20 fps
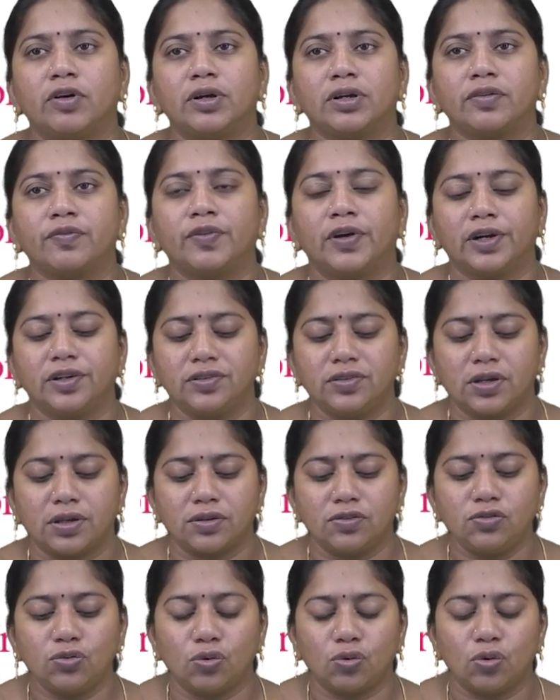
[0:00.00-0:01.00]
work
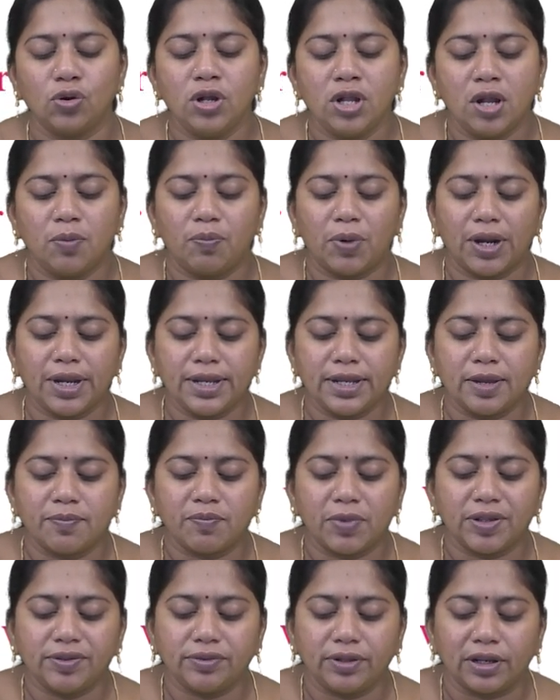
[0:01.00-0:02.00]
function. So pi
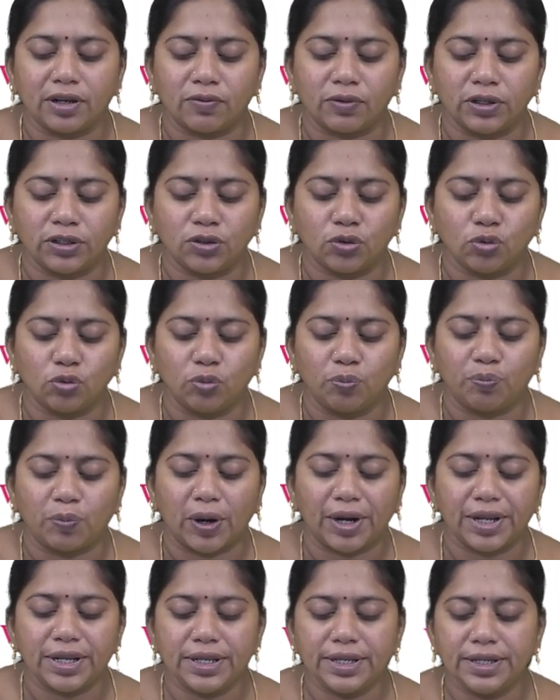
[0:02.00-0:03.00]
ms equal to
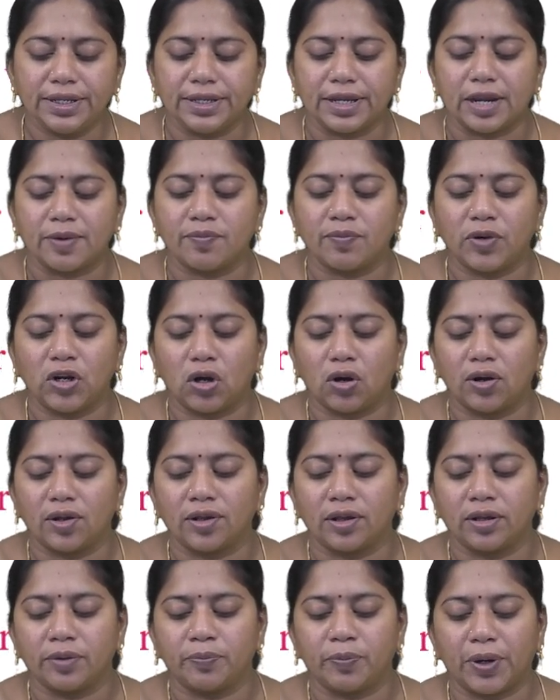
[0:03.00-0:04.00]
pi m da,
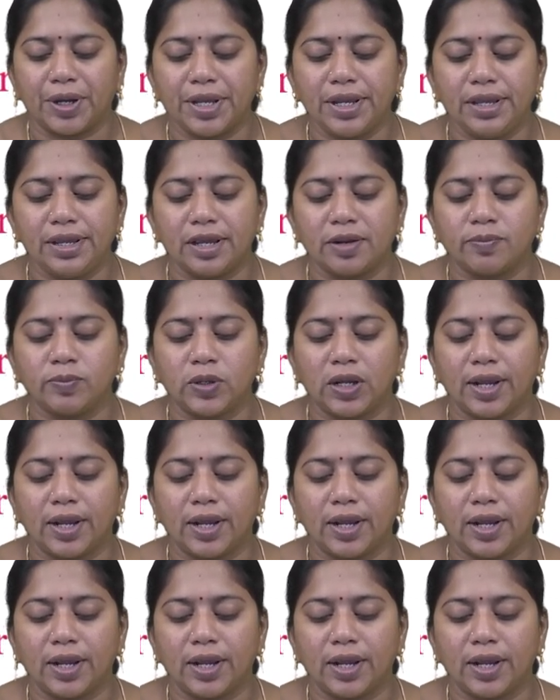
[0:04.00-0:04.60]
pi m